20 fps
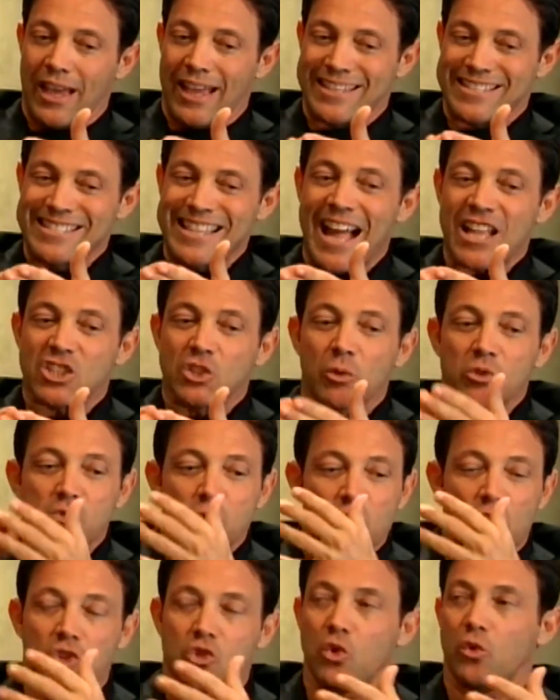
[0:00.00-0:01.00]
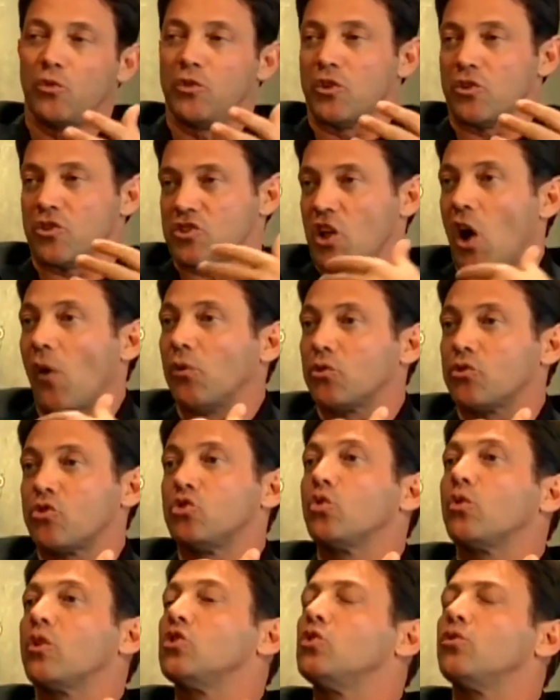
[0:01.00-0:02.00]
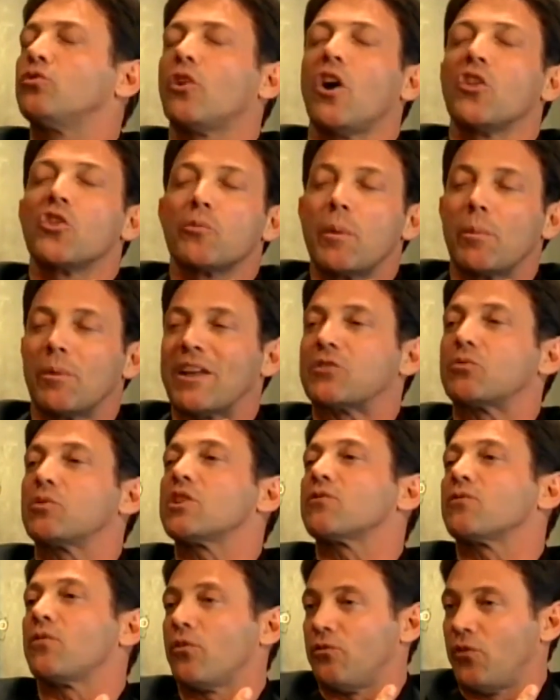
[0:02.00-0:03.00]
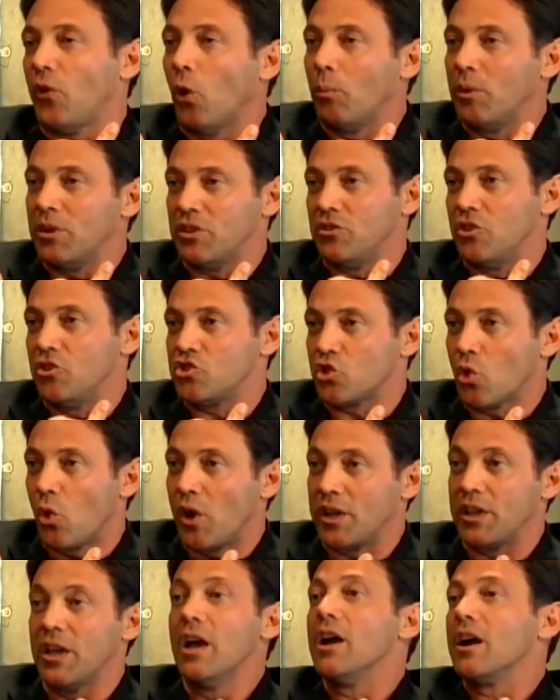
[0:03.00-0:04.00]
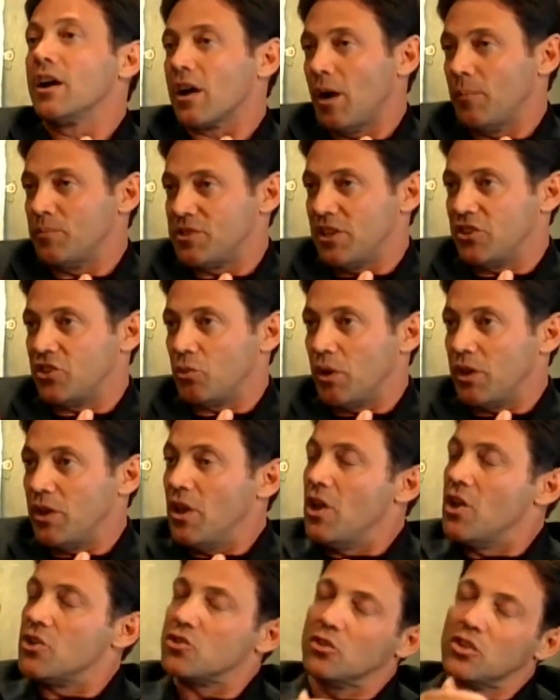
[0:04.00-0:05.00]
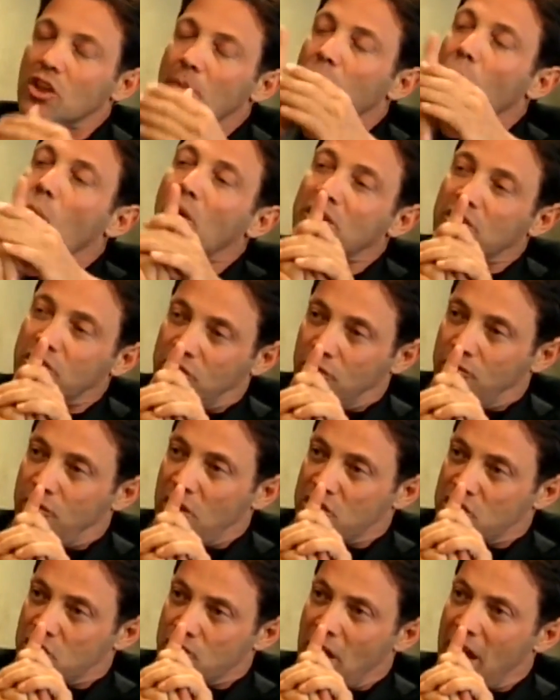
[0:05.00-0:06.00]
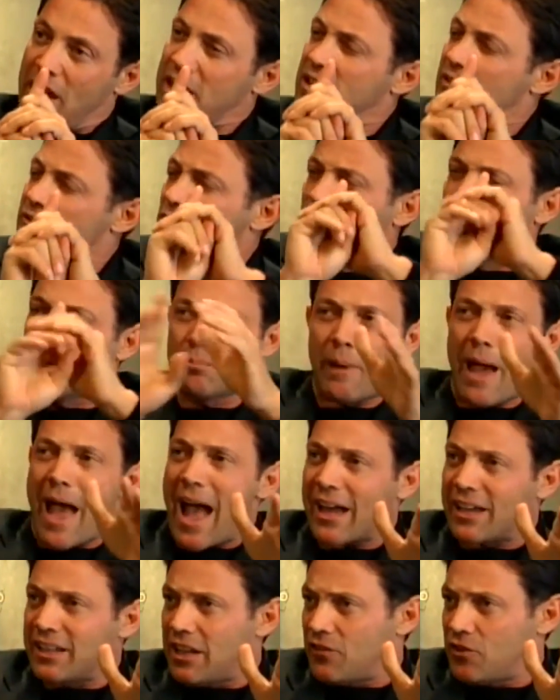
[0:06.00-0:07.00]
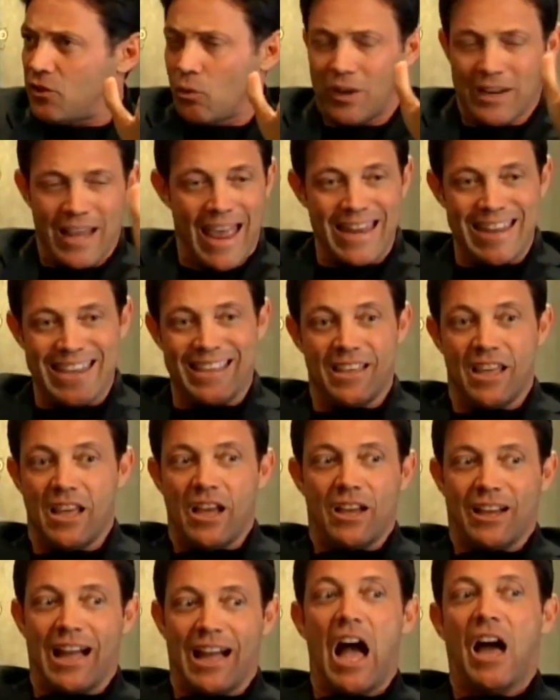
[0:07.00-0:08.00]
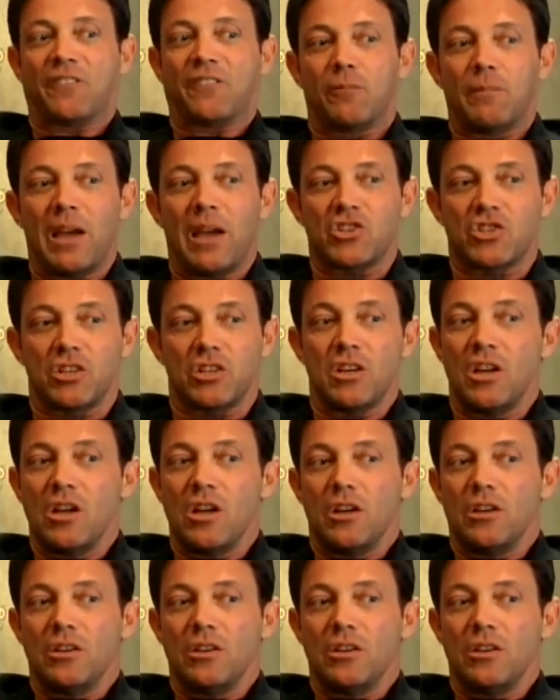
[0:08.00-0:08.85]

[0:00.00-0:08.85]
it's not so much what you can do for yourself, what you can do for other people. That's where the fulfillment and the joy comes into it. Yeah. So number one is the vision, right? And if you look back at it, if you want any confirmation,